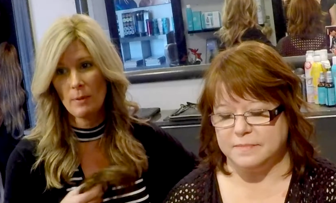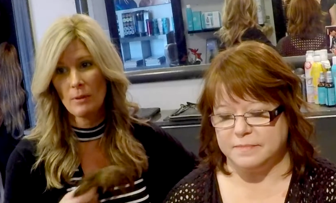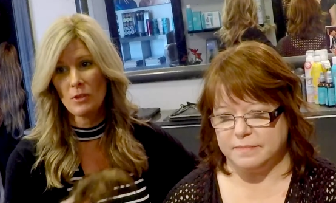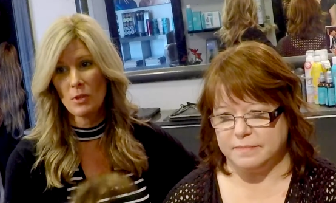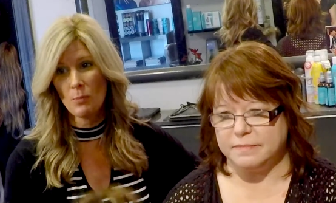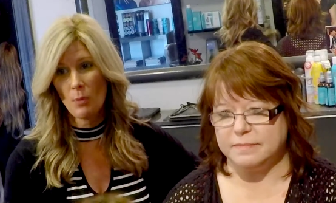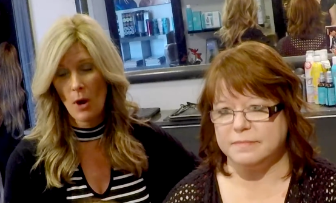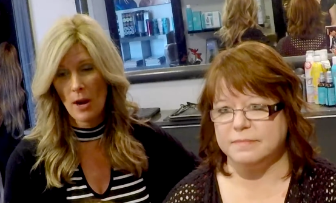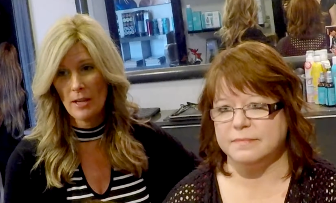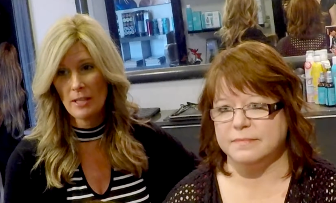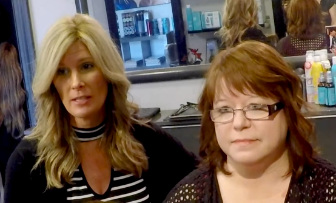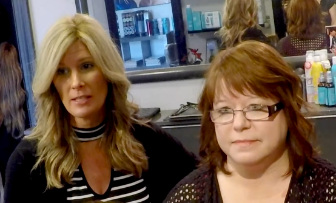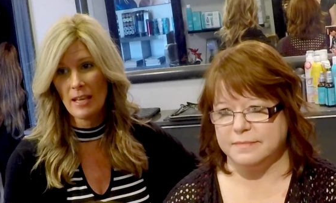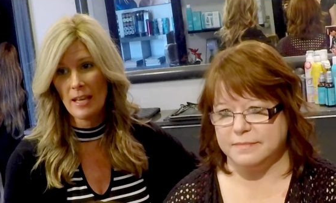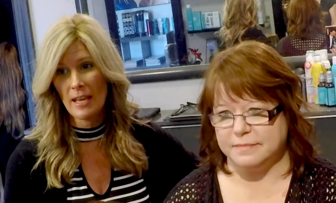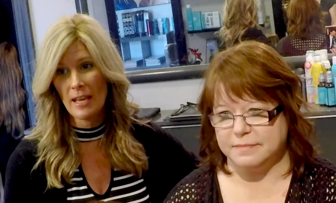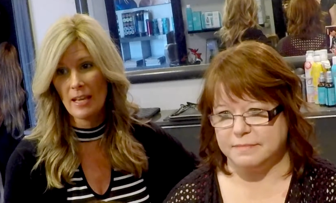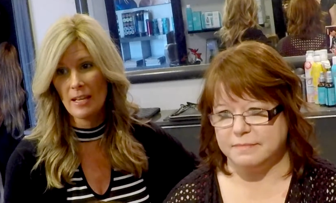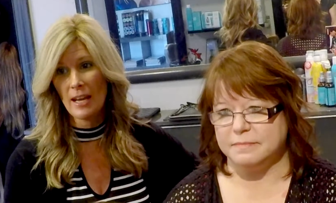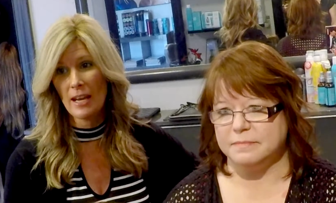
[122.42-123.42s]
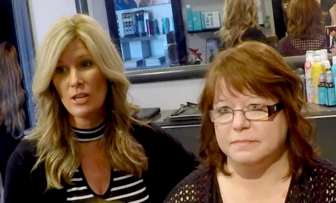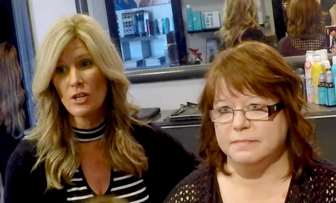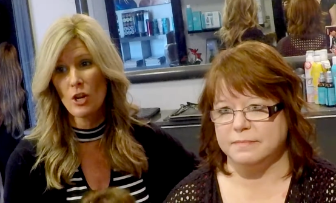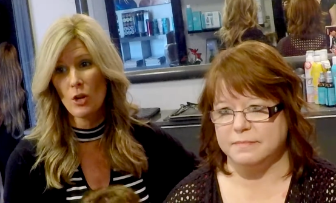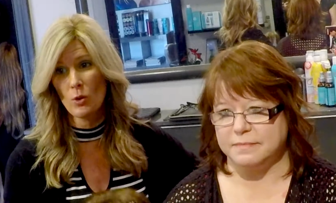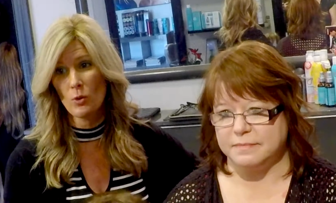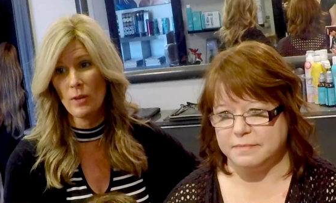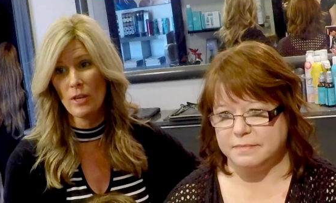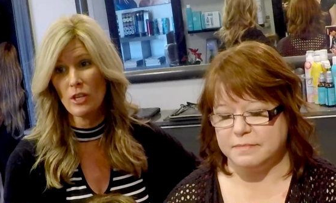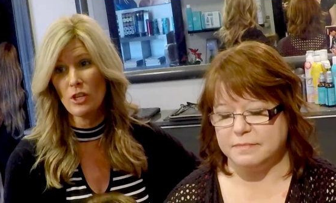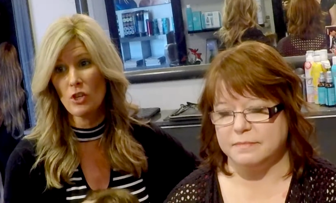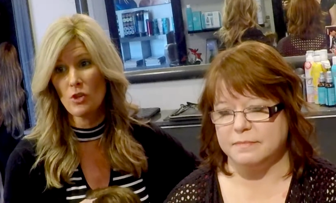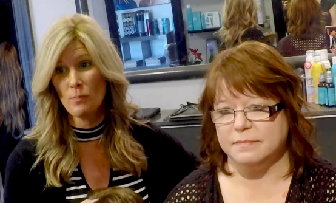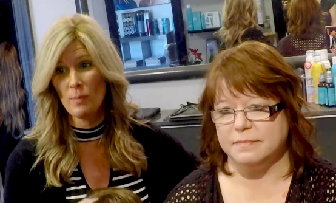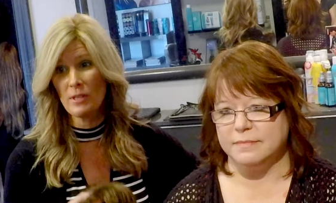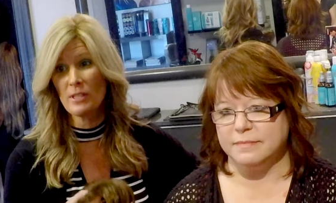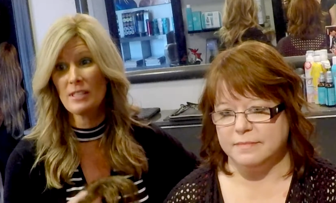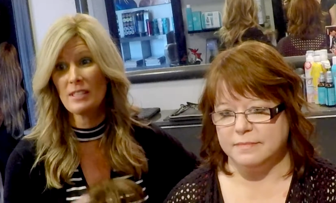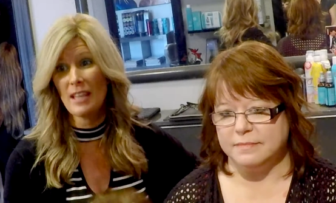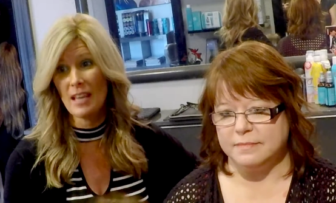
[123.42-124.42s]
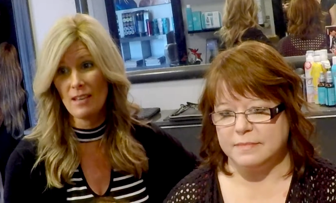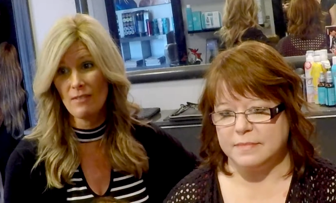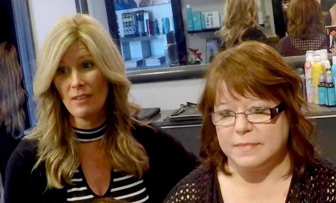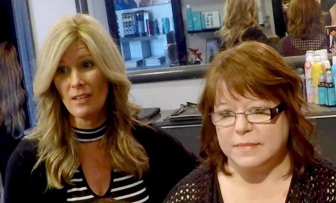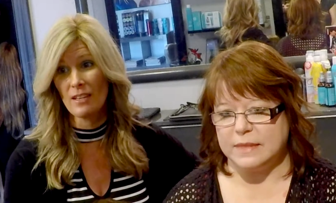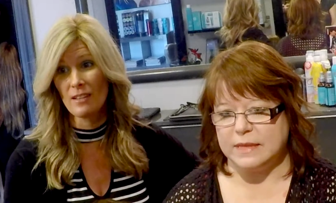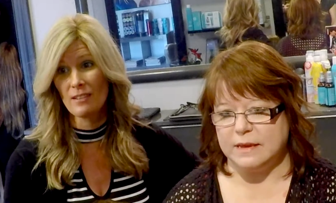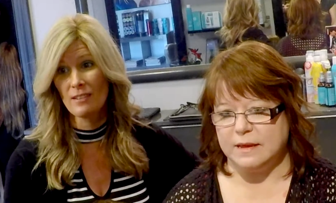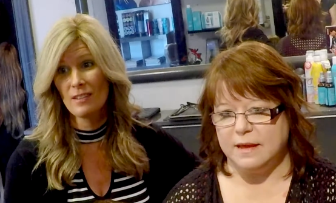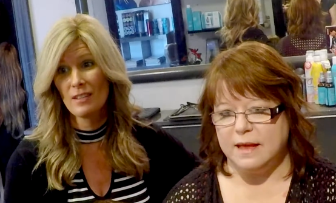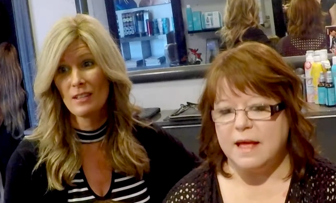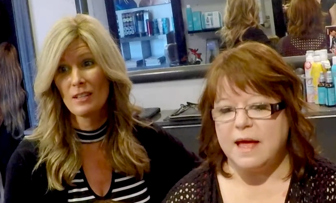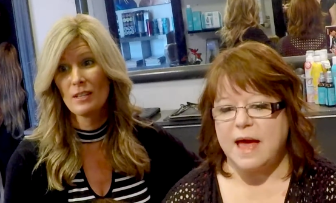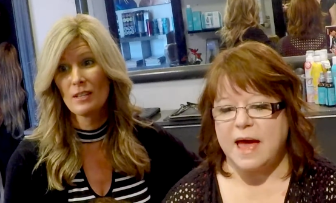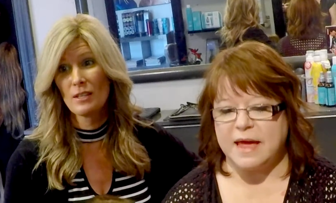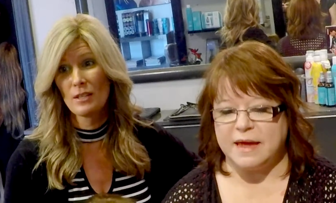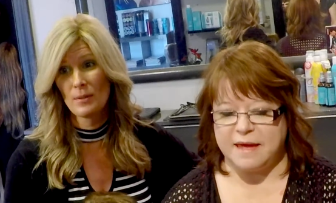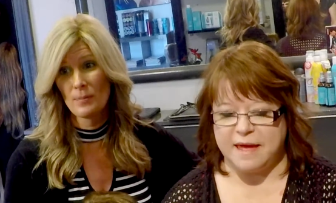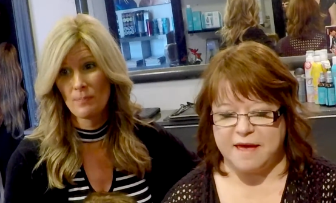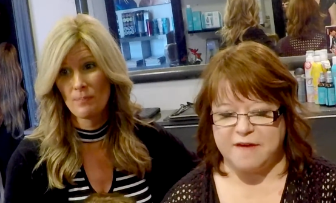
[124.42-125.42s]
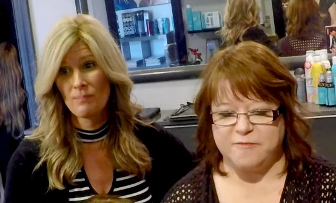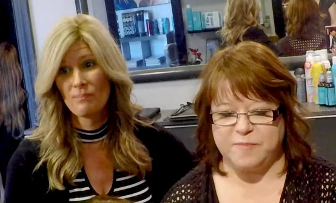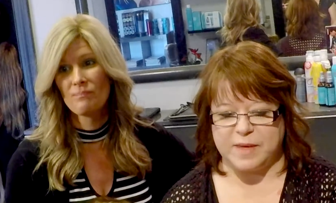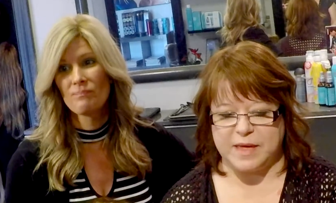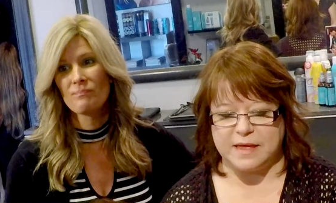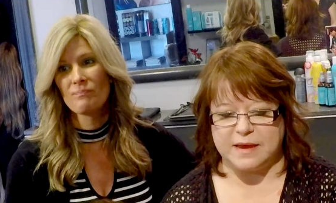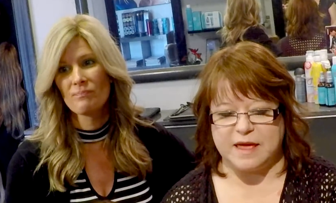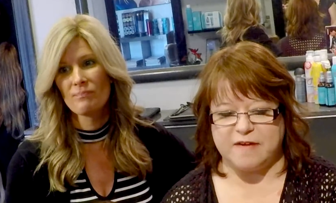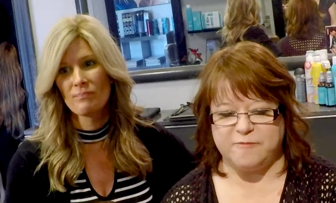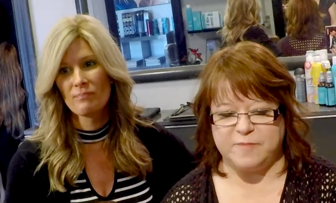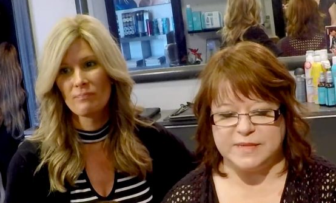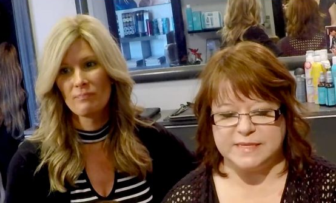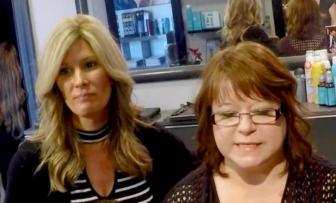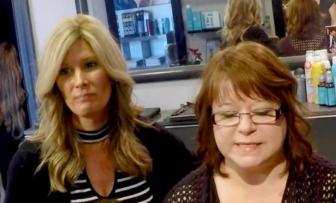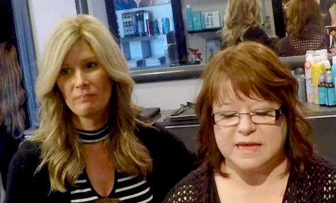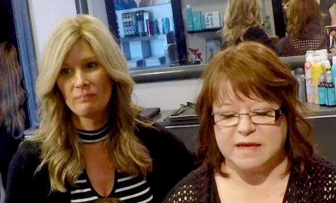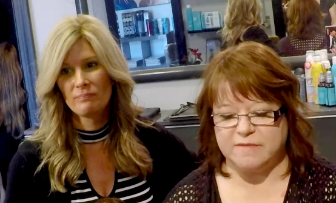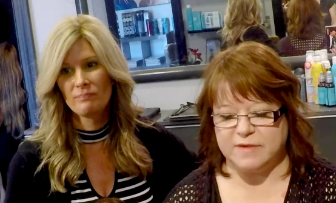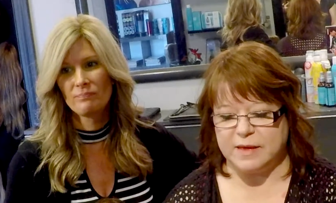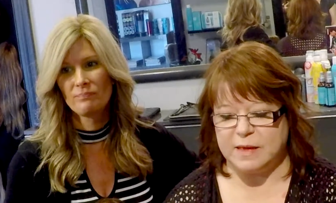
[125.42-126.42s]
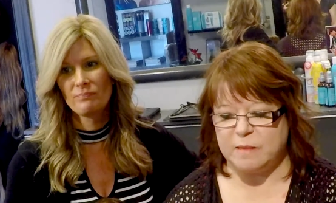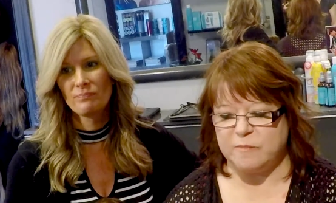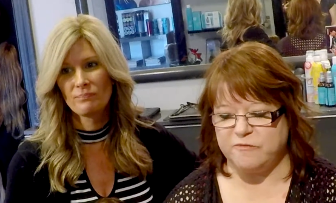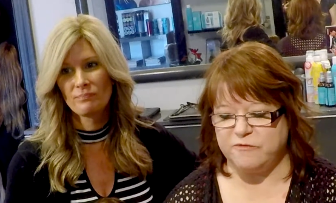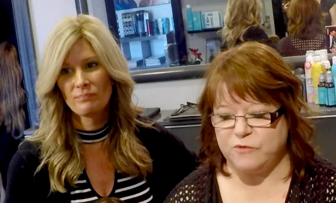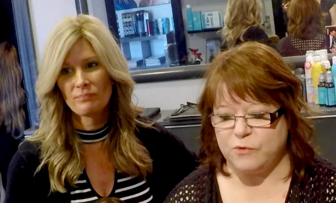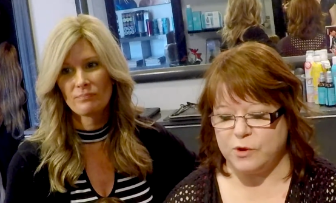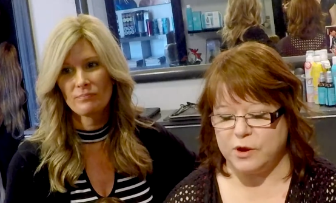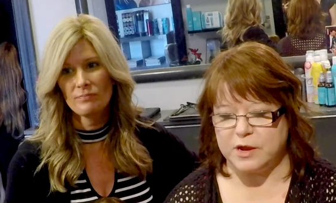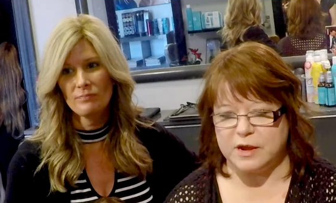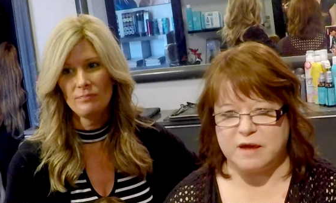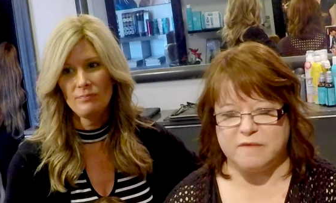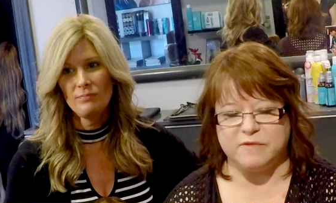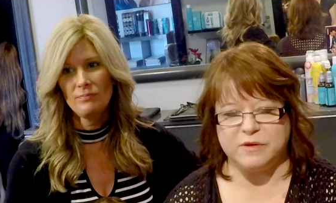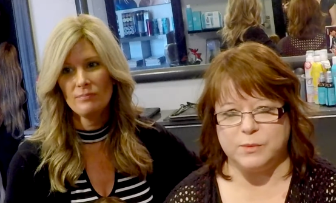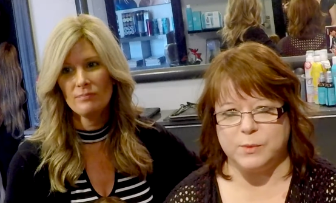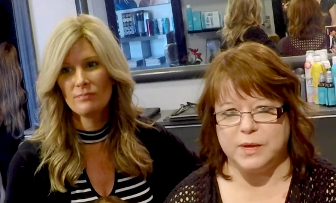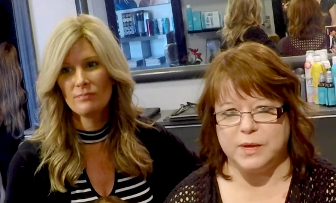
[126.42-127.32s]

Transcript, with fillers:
Speaker 1: about the price, and I know that you've been saving.
Speaker 2: I have been. I've been saving up for it every